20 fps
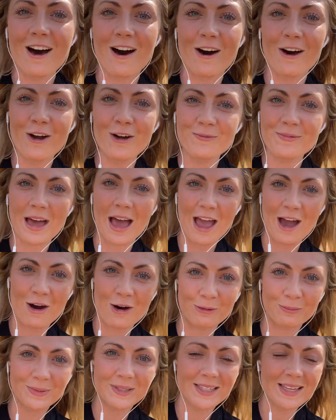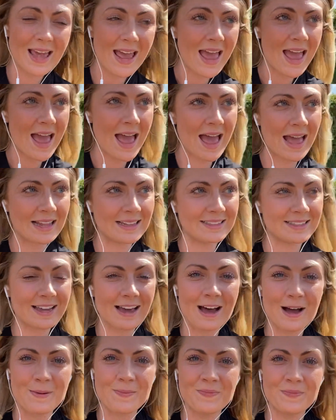I hope that helps.
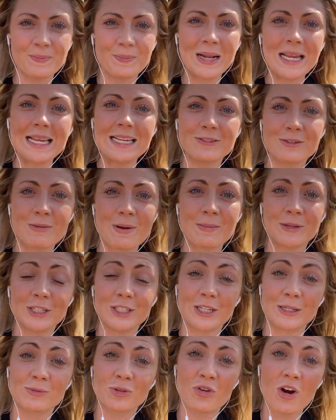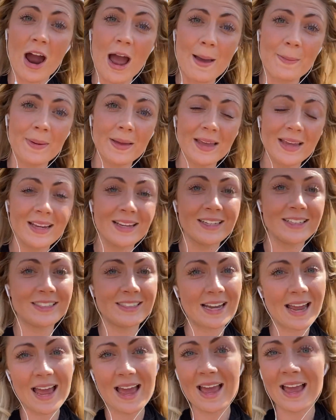And please remember to subscribe,
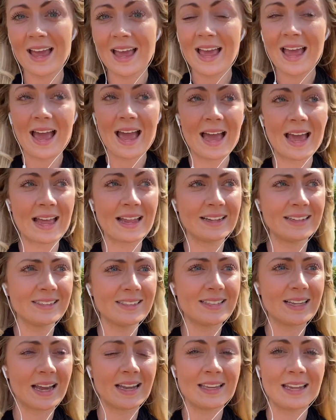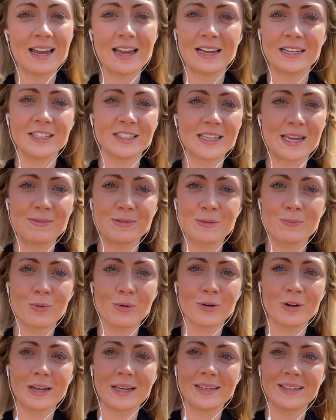share, and yeah, just keep
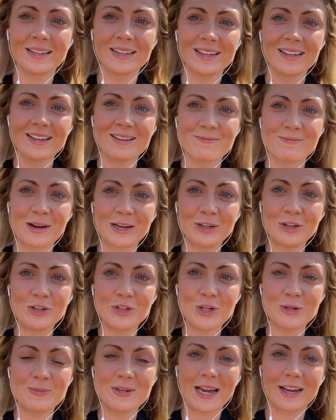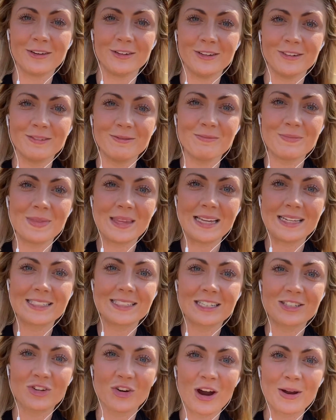supporting my YouTube channel.
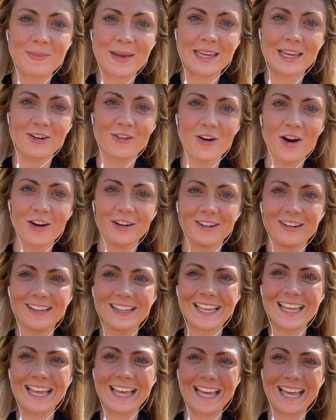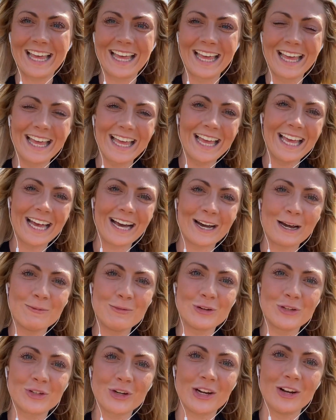Let's try and make it grow. Hope
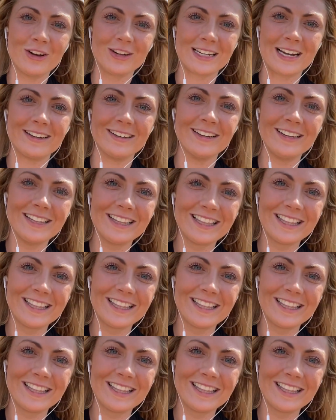you're enjoying lockdown.